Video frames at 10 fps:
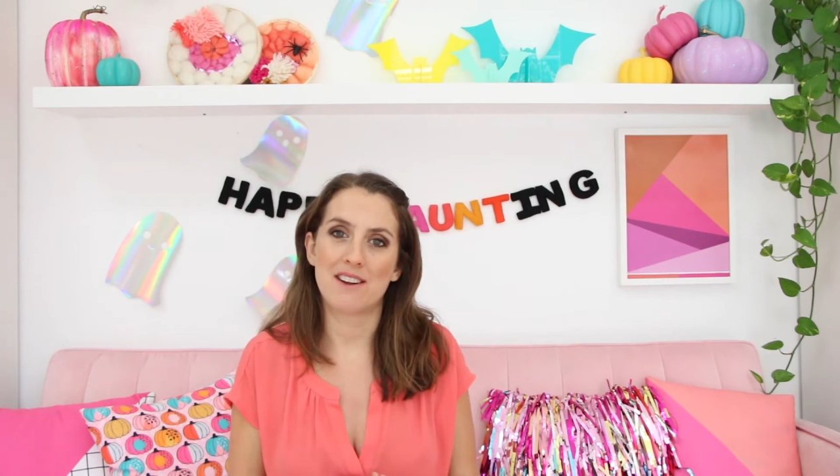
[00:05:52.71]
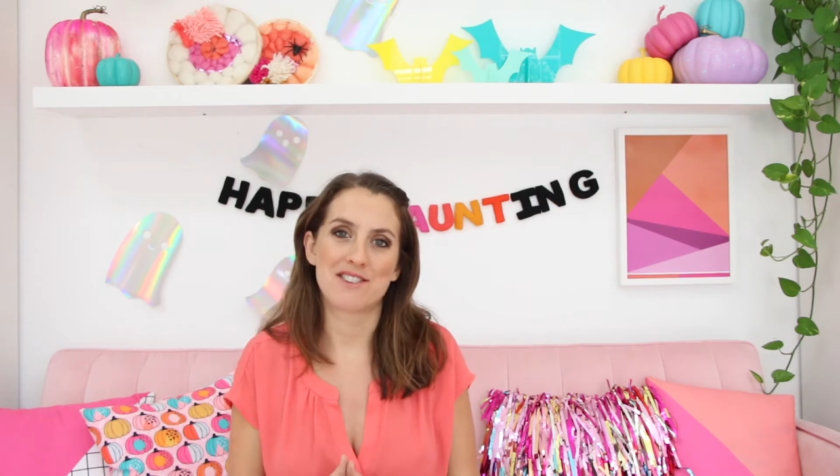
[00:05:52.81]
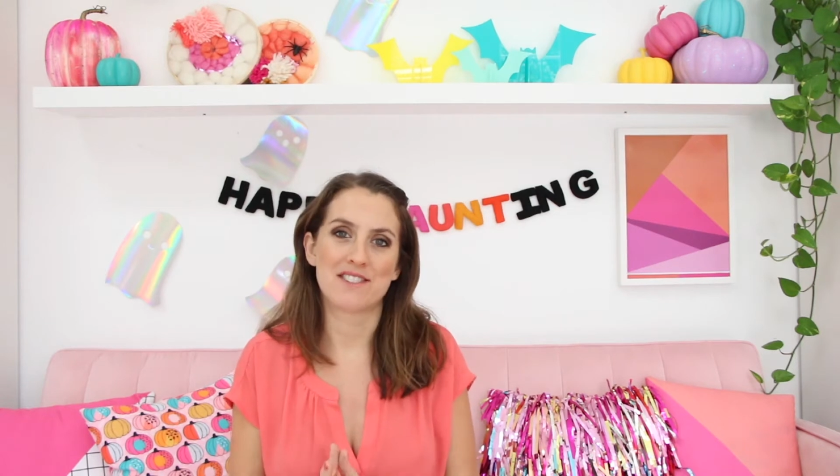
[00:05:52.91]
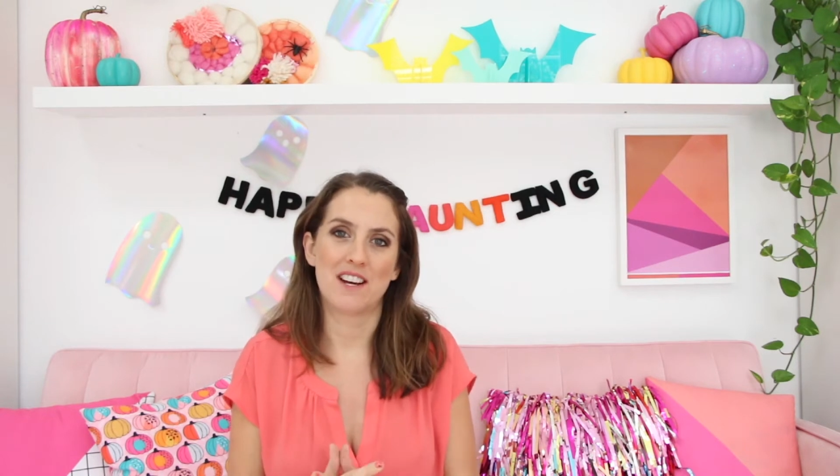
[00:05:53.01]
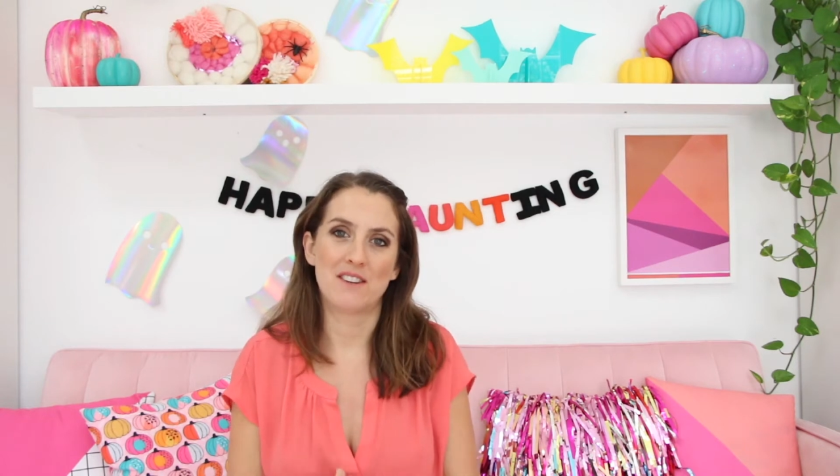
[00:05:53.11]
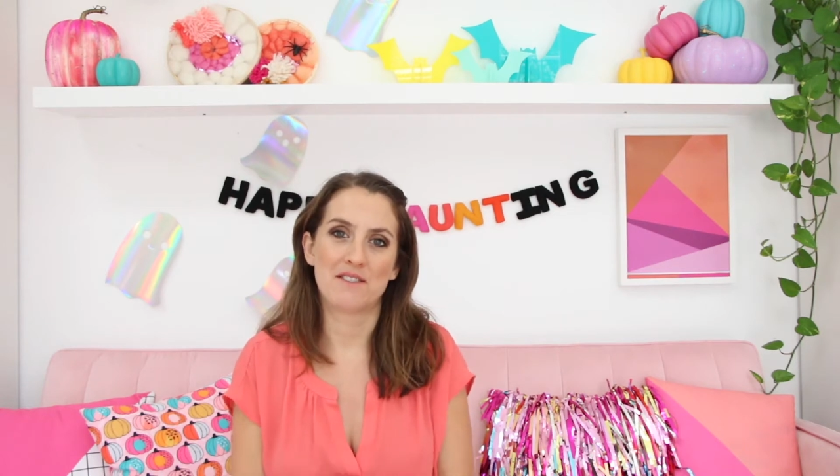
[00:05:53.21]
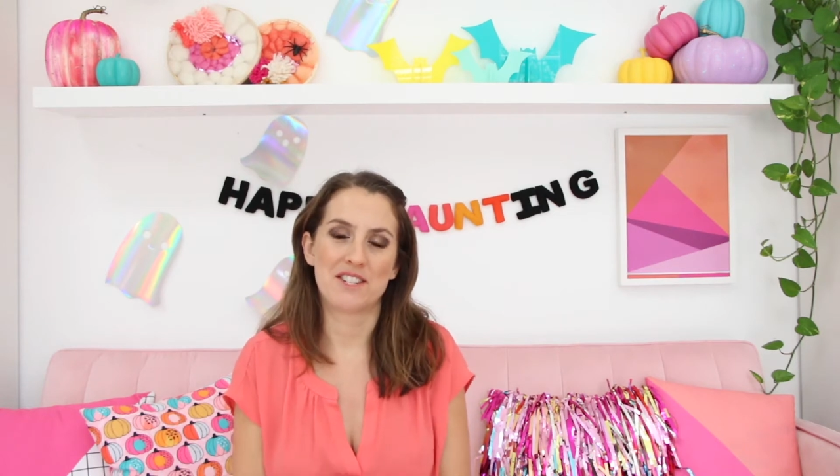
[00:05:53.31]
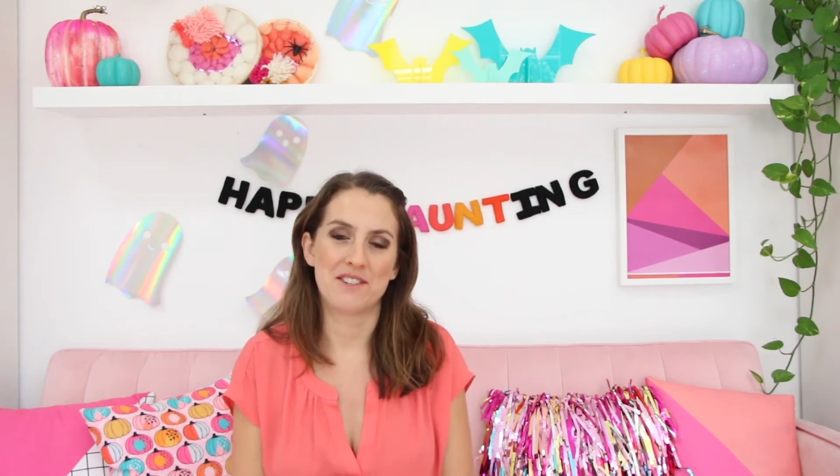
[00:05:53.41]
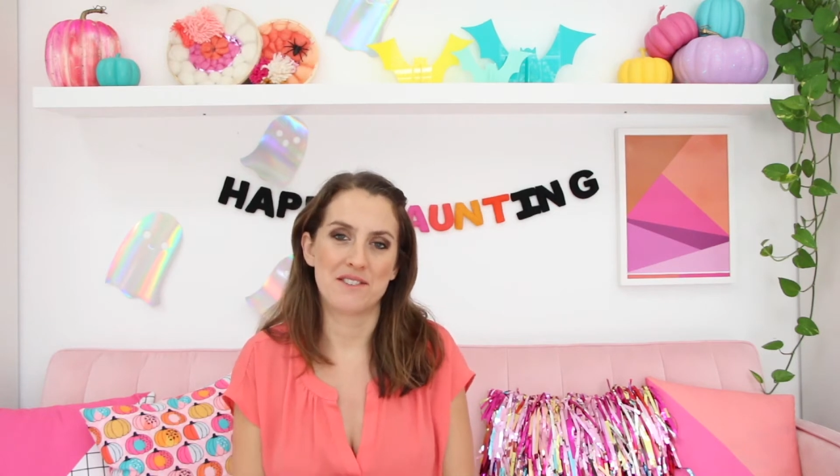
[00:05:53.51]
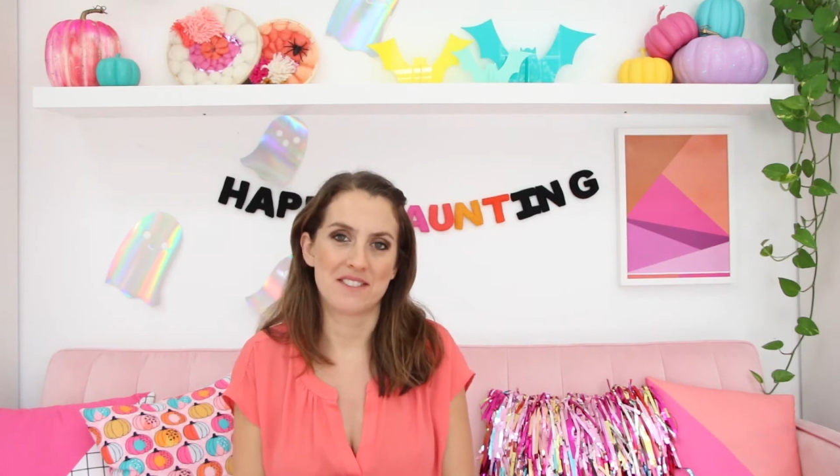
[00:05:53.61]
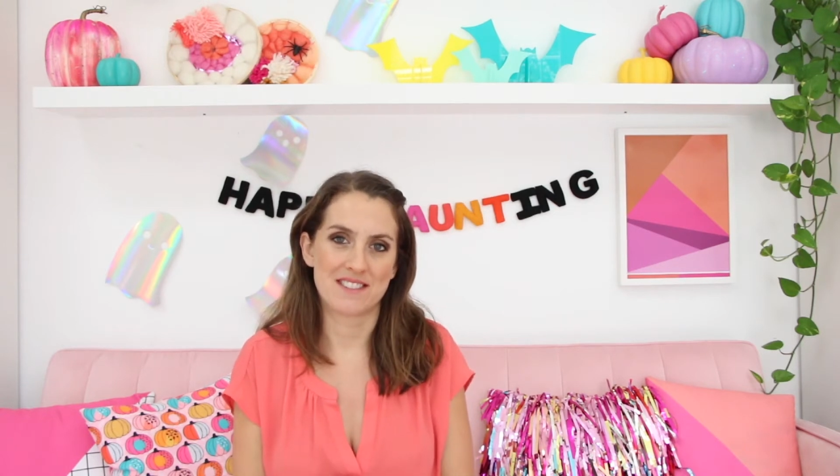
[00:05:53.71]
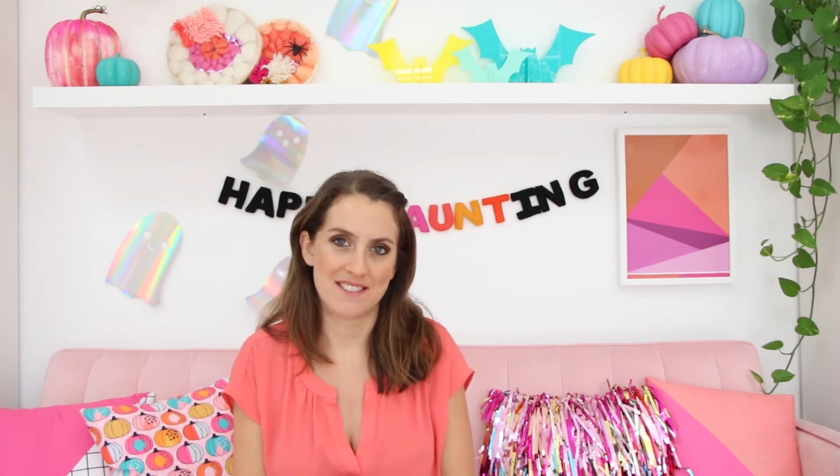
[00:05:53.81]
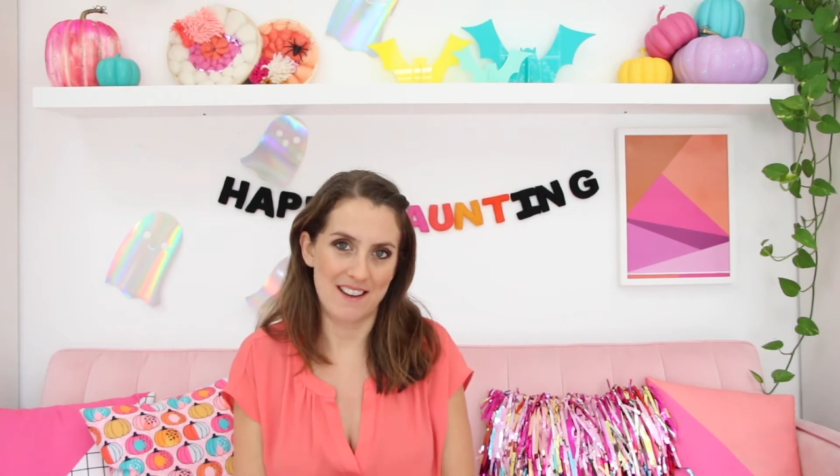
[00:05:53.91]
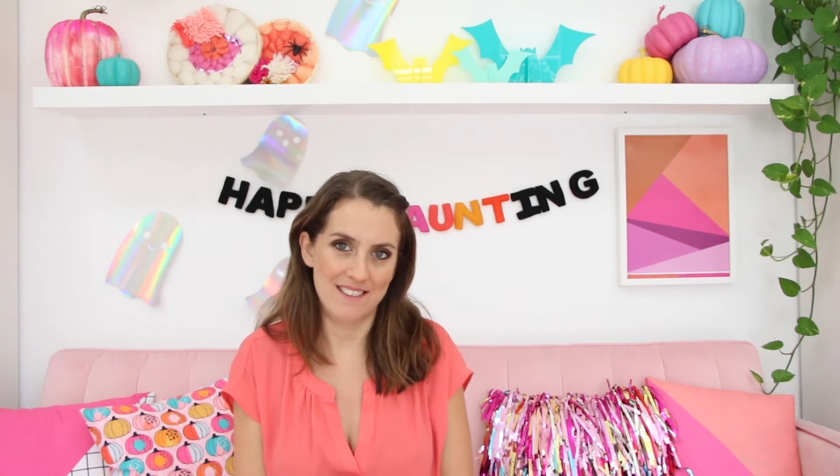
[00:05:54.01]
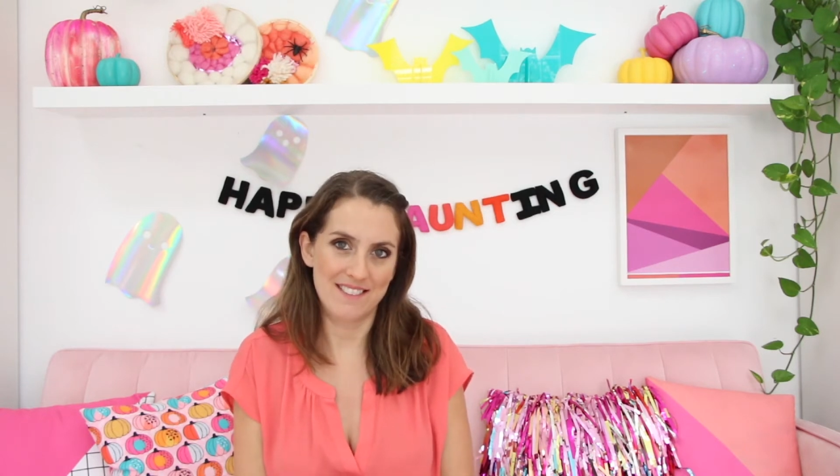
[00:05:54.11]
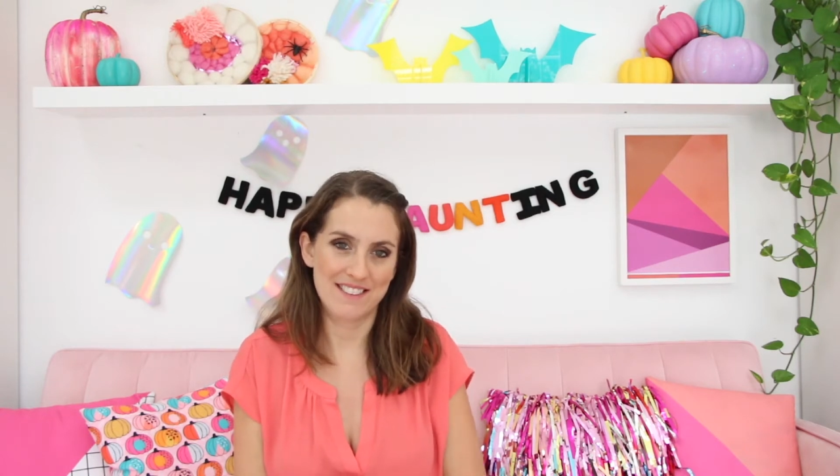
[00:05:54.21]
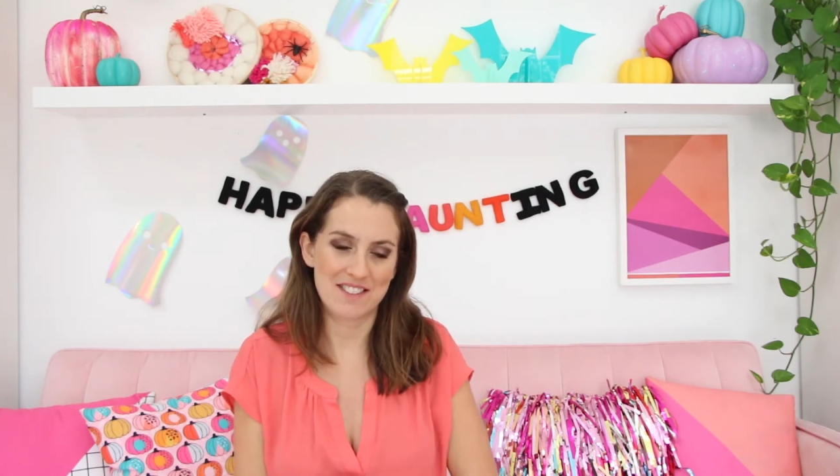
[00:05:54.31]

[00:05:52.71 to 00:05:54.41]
yourself to sell.